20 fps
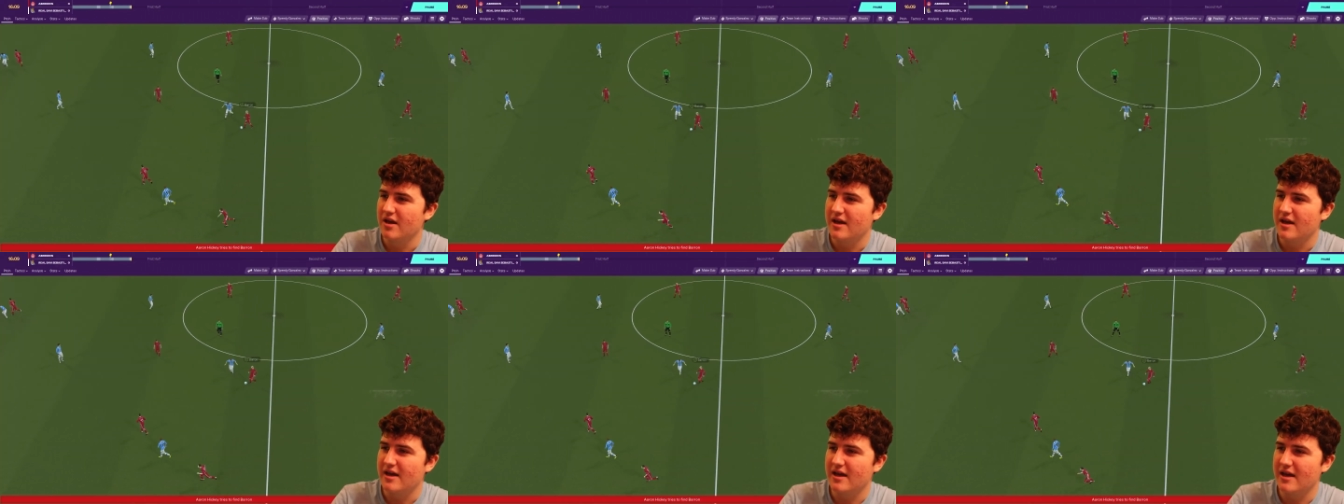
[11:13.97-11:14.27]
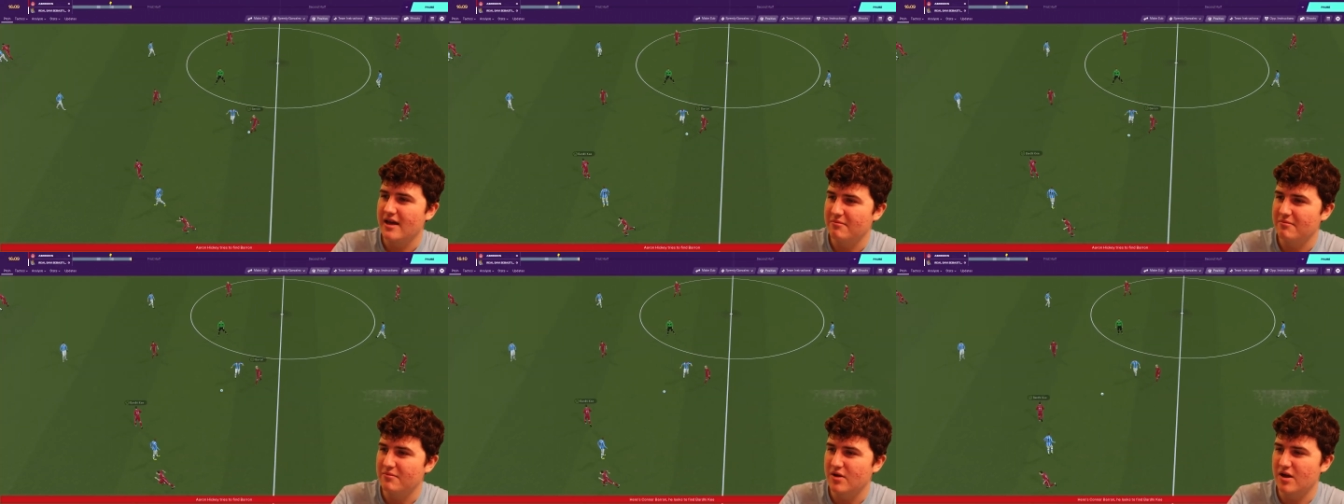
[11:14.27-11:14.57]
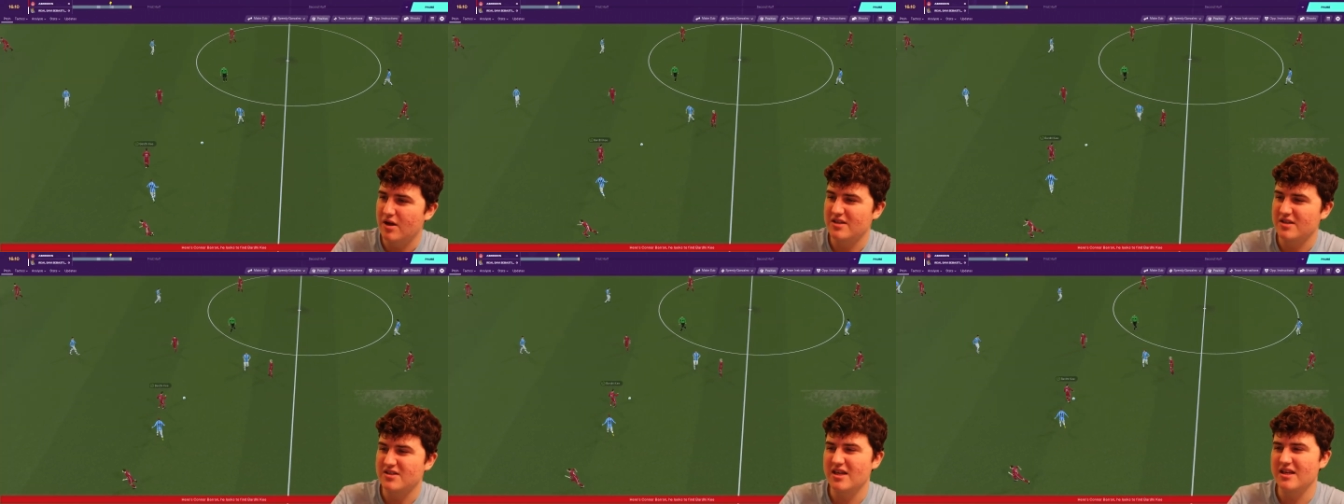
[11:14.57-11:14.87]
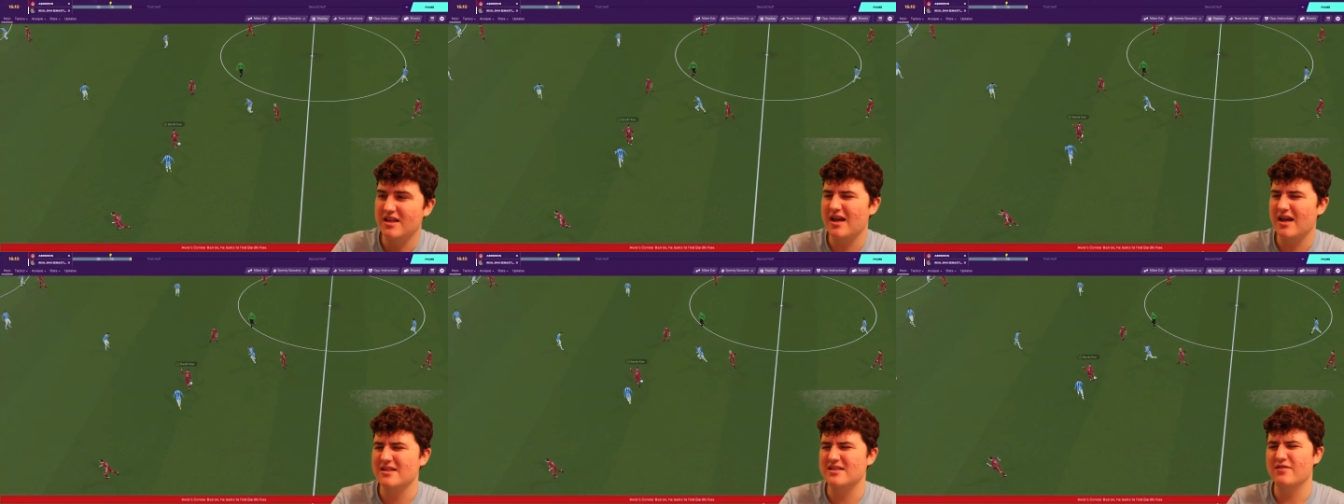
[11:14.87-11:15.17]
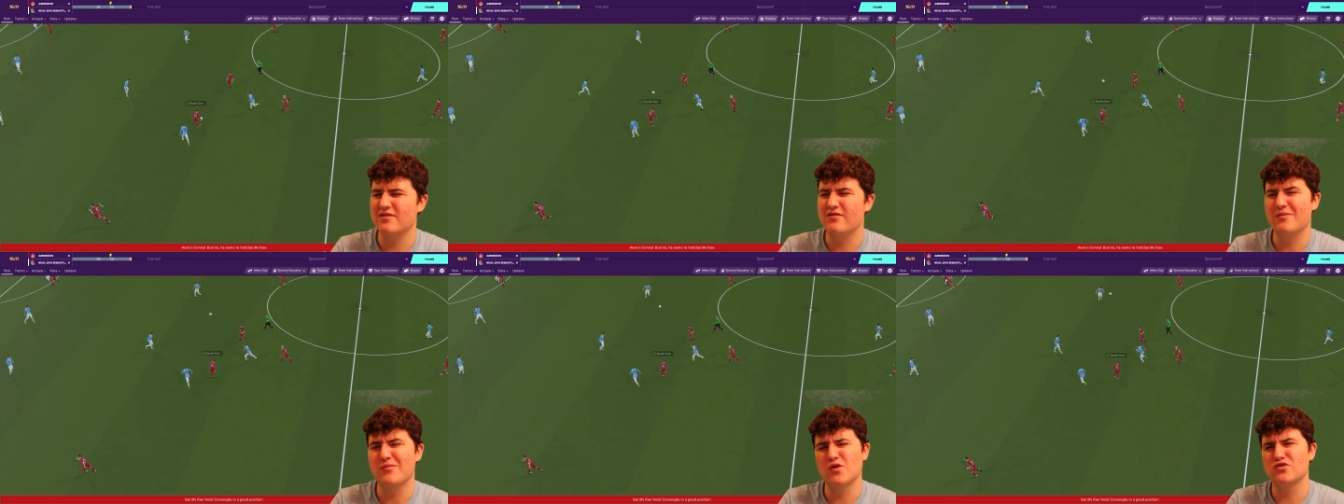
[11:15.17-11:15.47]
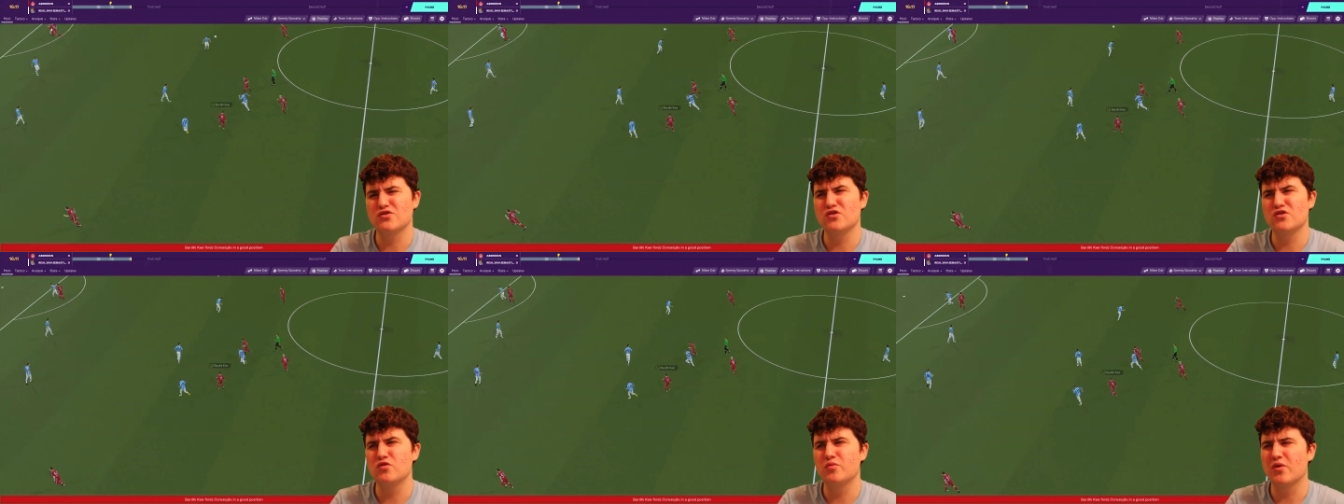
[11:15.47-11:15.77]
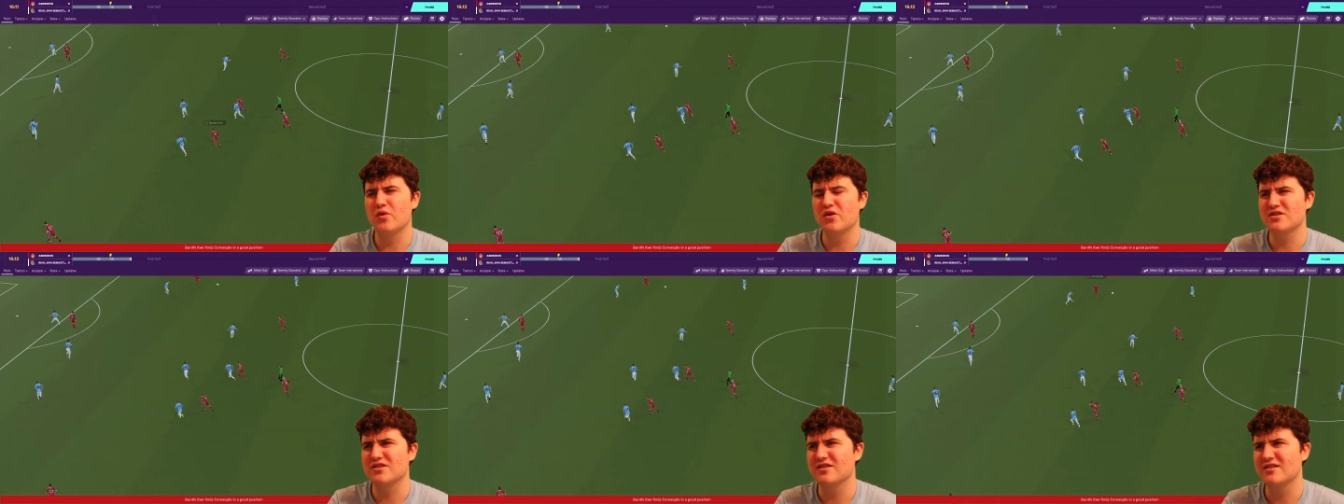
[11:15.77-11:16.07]
Um, I say that as if I'm not two
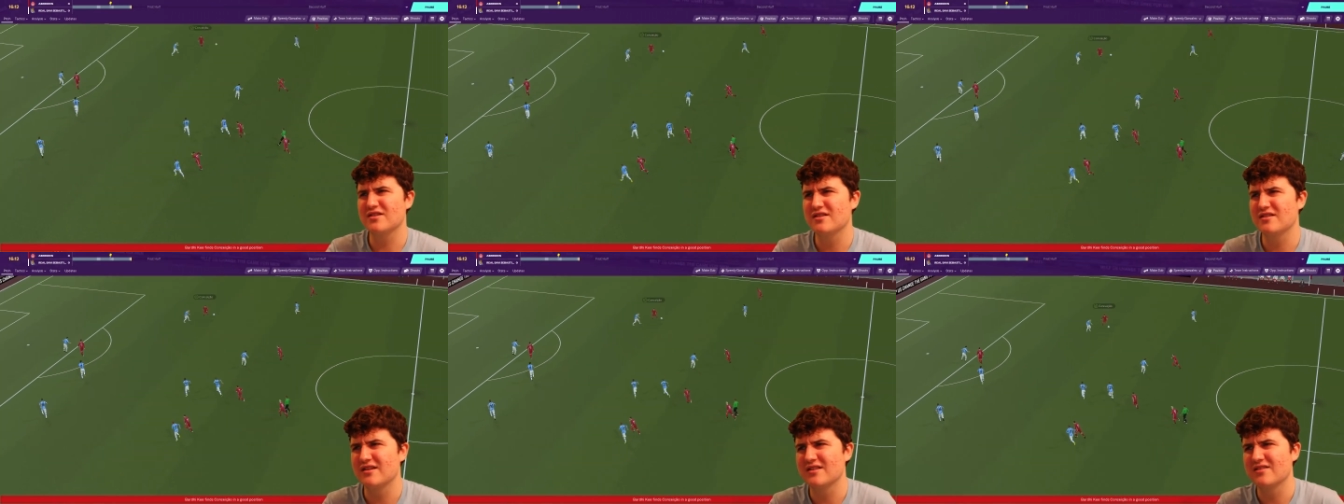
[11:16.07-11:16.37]
points clear